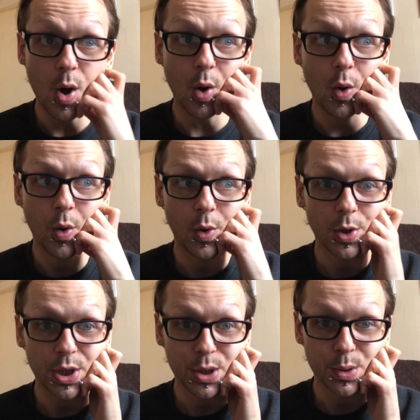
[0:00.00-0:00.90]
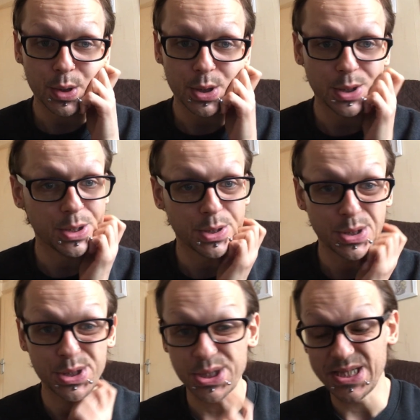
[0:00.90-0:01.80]
or you
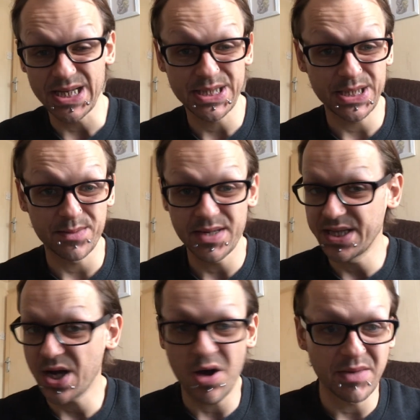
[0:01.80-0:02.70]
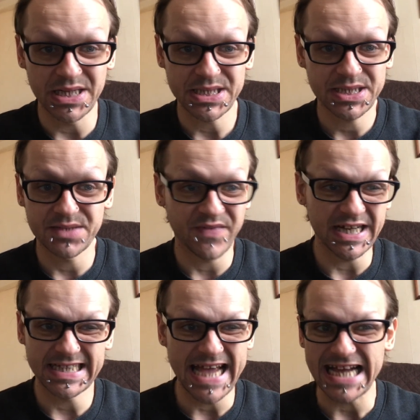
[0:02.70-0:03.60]
could just answer them in the comments
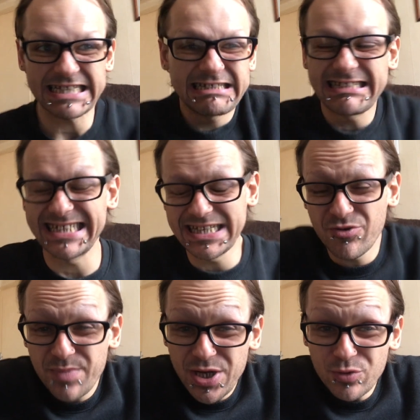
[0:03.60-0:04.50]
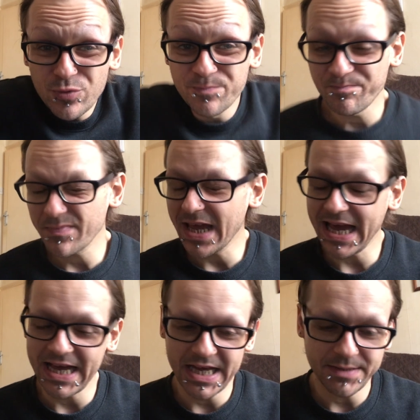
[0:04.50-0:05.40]
via text, and that would be cool.
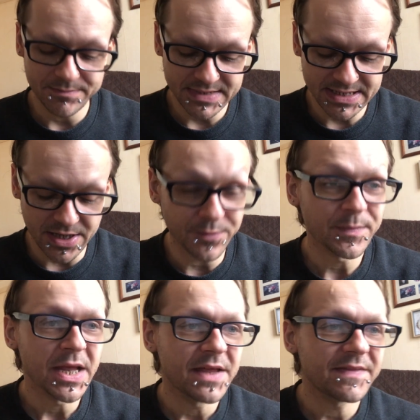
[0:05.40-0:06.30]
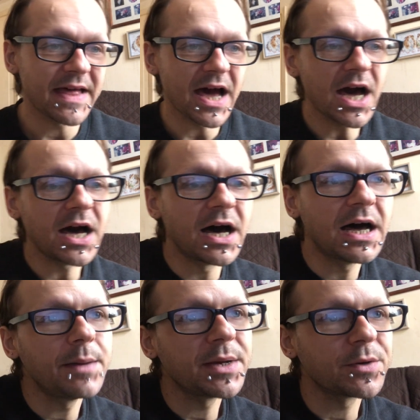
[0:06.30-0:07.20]
So there are,
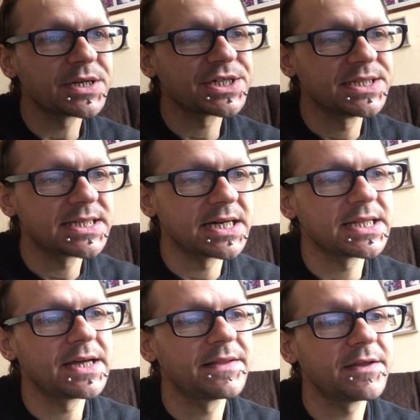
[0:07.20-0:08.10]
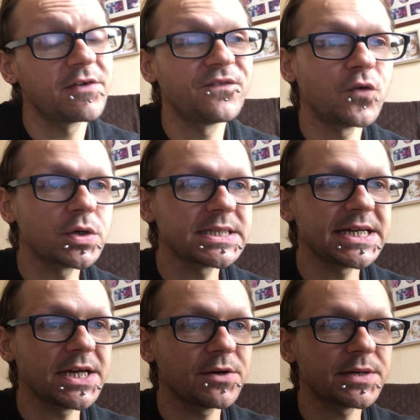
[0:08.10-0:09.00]
how many questions are there? There are
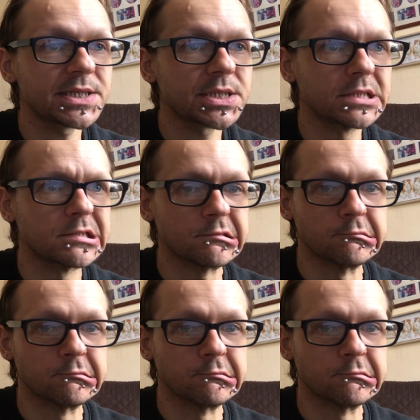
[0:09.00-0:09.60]
14 questions.